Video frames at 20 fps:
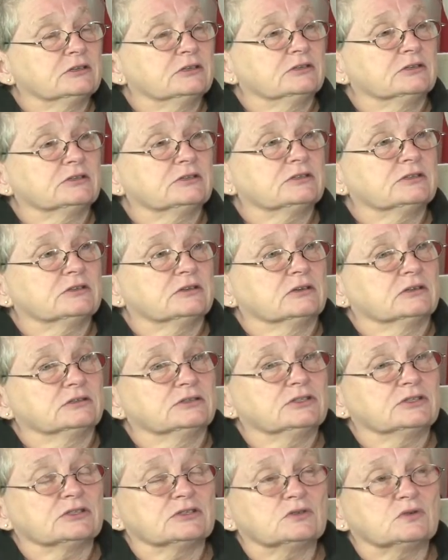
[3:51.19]
It uh,
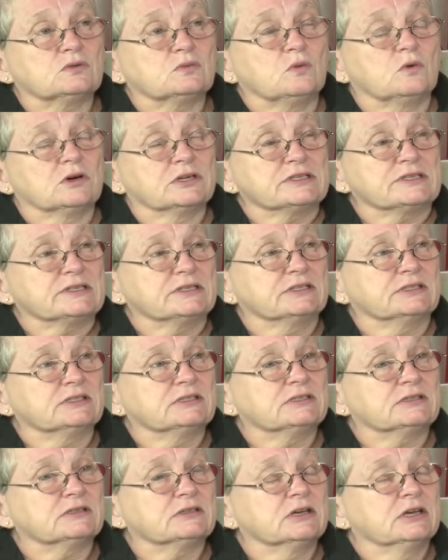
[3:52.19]
just
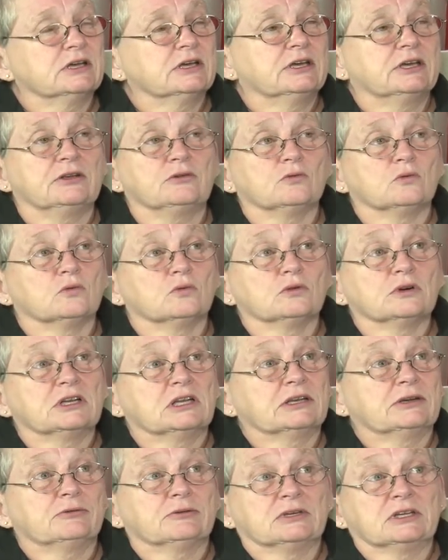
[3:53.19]
wasn't in
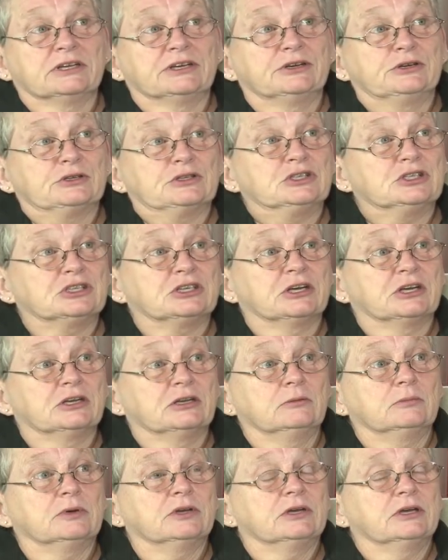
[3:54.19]
really, really good
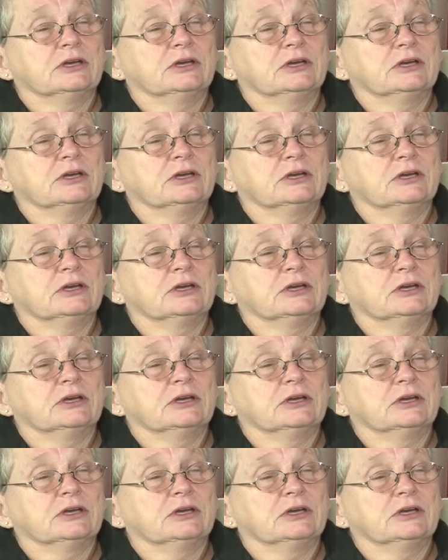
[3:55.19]
shape.